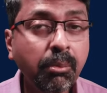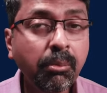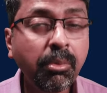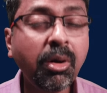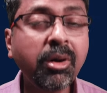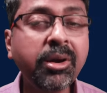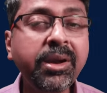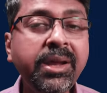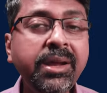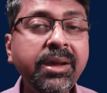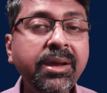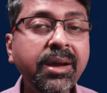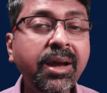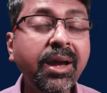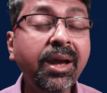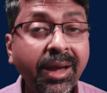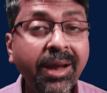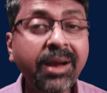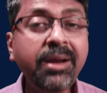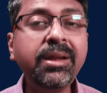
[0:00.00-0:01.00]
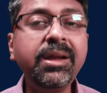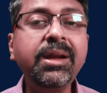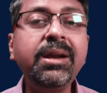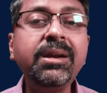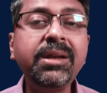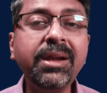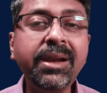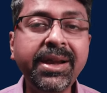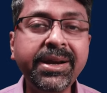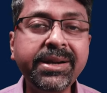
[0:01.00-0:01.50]
body and
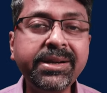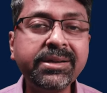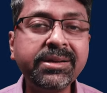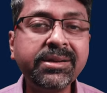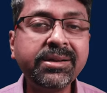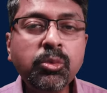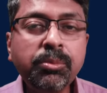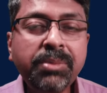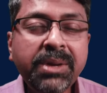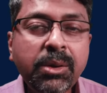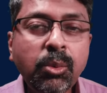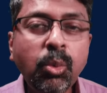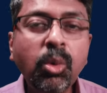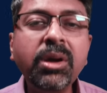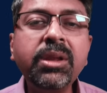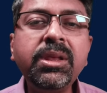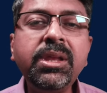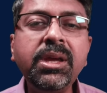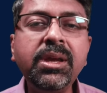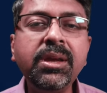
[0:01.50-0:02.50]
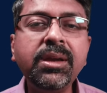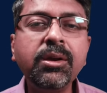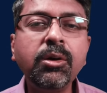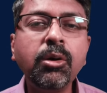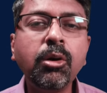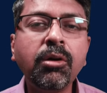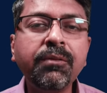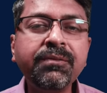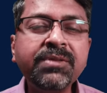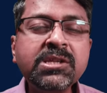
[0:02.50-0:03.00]
intellect to be worthy
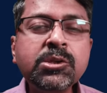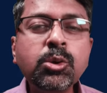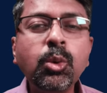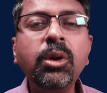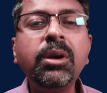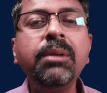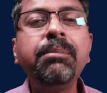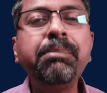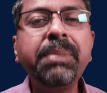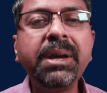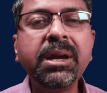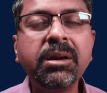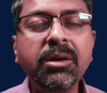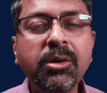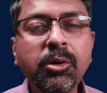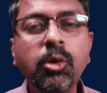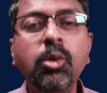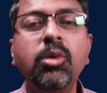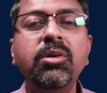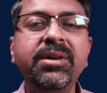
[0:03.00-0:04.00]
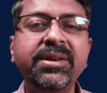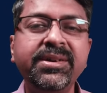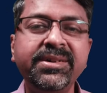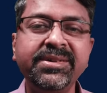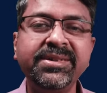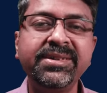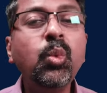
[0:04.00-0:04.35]
of this Olympic gold.